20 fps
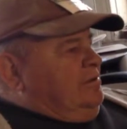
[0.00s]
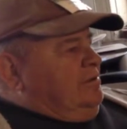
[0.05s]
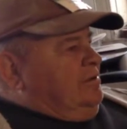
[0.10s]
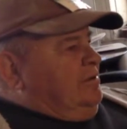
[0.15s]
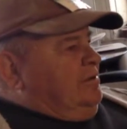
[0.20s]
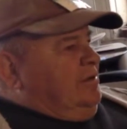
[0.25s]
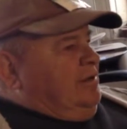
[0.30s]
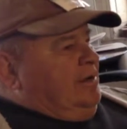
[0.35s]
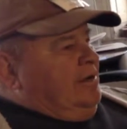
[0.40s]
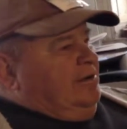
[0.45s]

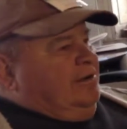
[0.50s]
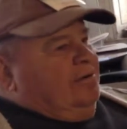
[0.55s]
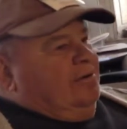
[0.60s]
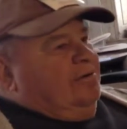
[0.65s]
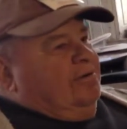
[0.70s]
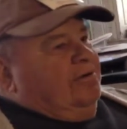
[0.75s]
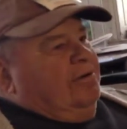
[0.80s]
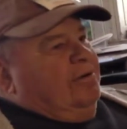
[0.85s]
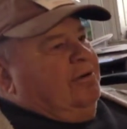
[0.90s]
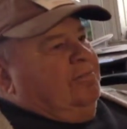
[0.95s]
Well, I don't
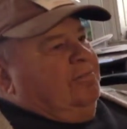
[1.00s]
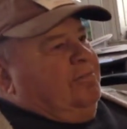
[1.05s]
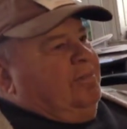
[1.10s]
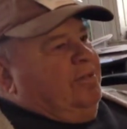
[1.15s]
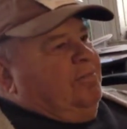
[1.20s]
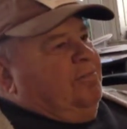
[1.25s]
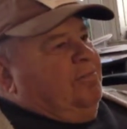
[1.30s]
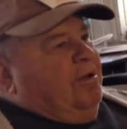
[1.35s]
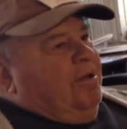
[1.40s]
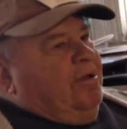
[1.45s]
know what.
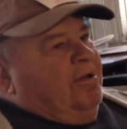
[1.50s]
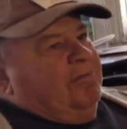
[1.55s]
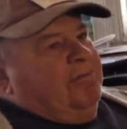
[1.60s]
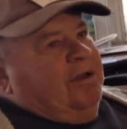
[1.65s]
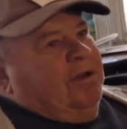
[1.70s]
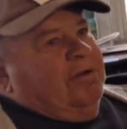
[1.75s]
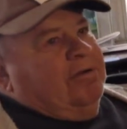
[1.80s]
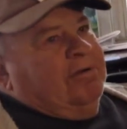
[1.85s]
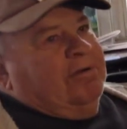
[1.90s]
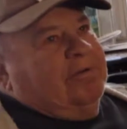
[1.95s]
You'll probably
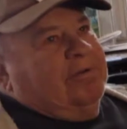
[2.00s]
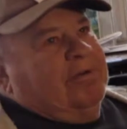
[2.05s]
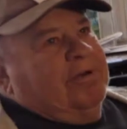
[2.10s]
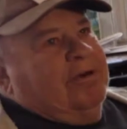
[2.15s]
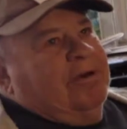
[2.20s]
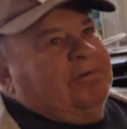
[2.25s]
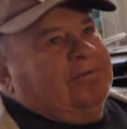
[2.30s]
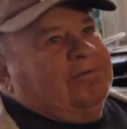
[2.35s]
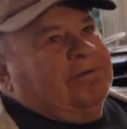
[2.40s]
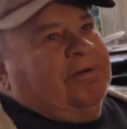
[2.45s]
be hearing a
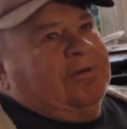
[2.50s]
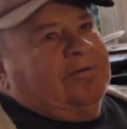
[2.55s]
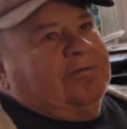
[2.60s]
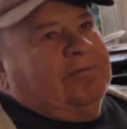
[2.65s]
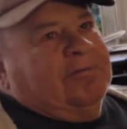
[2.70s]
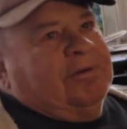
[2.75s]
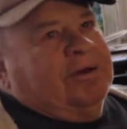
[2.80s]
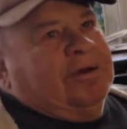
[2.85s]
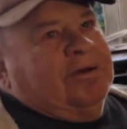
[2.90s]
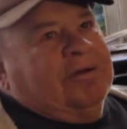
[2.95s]
lot of stuff
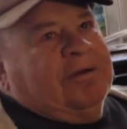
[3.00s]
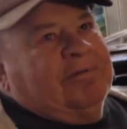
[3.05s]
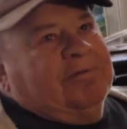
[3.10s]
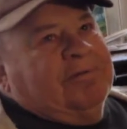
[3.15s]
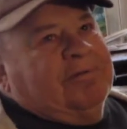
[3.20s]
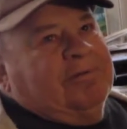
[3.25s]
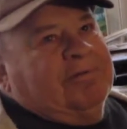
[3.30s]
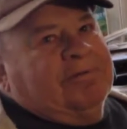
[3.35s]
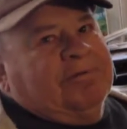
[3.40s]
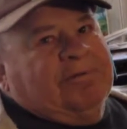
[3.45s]
about it
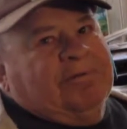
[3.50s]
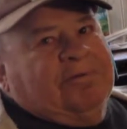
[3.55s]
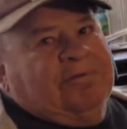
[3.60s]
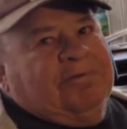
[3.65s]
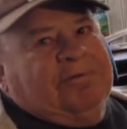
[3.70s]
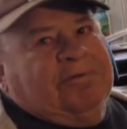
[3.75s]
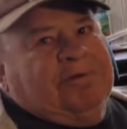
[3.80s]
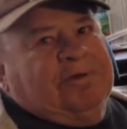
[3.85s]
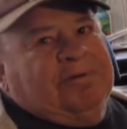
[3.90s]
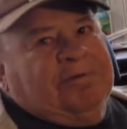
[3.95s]
before it's over
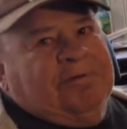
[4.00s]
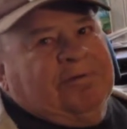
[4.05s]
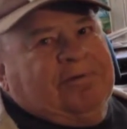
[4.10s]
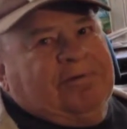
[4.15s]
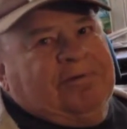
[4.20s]
with.